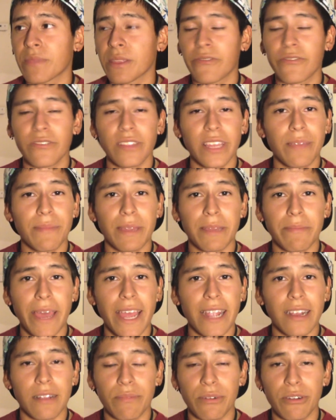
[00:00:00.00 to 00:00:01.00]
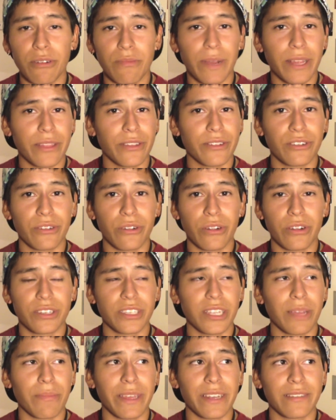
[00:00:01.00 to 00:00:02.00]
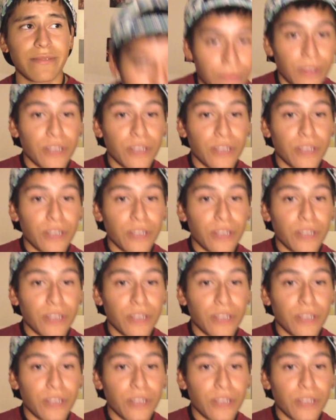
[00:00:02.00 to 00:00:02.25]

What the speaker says: flaming bag of poop on their door or something.